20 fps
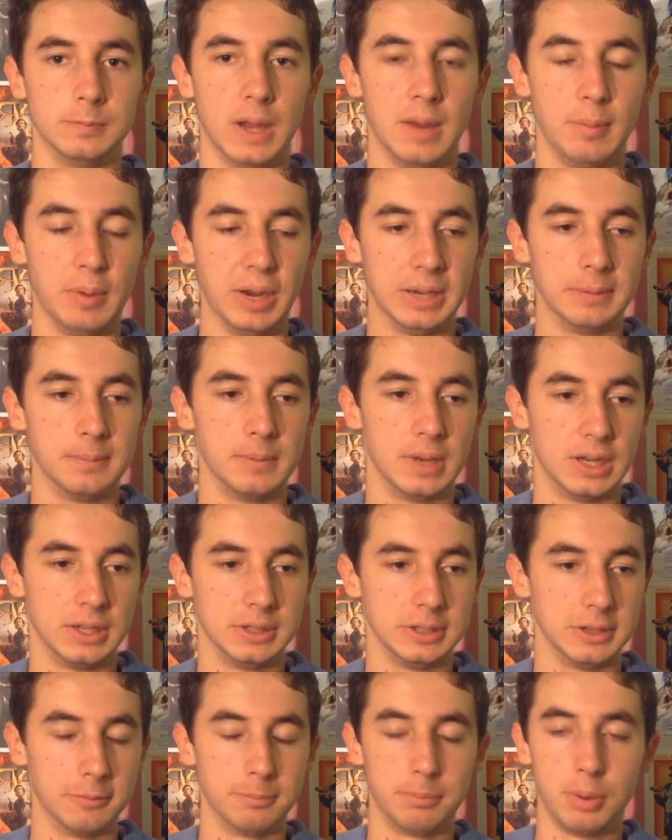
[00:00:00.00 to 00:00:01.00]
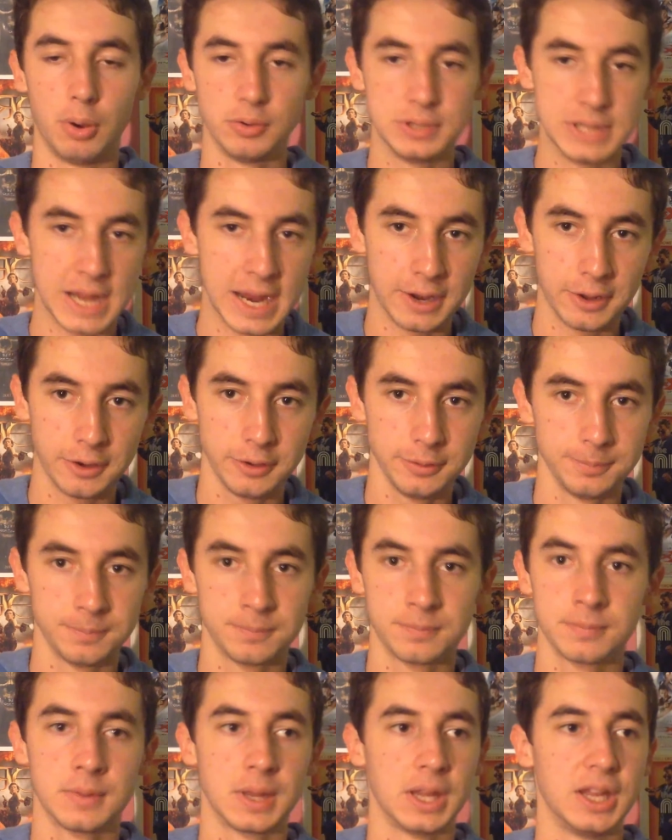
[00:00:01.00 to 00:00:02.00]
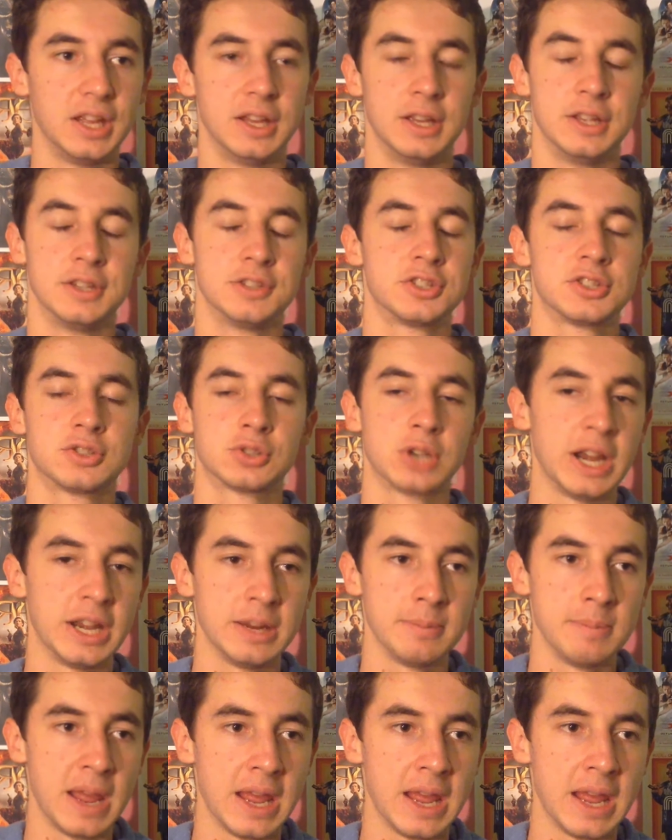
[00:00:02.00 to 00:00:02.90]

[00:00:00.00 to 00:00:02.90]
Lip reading: I mean, you have Paul Dano, stranded